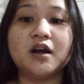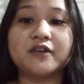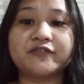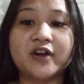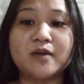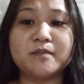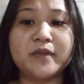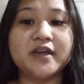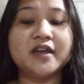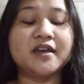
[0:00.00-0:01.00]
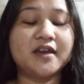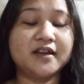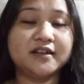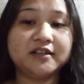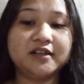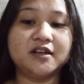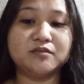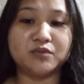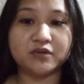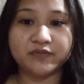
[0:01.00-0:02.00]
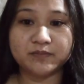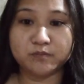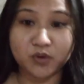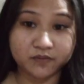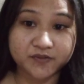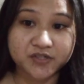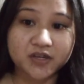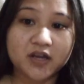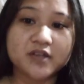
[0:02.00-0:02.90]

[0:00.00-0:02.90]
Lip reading: from making any legal moves.